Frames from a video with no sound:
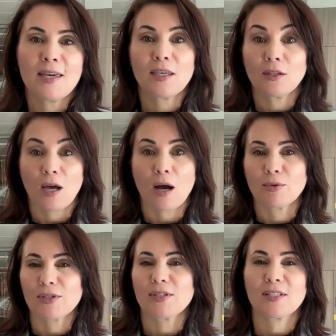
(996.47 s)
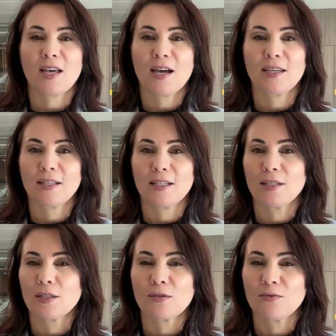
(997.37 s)
yet our
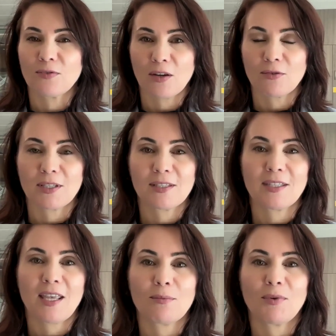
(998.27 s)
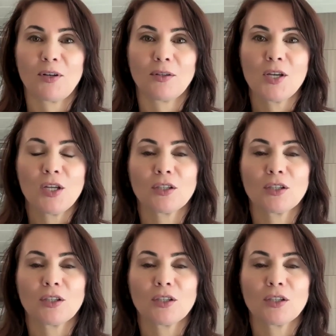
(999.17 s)
society is very stable.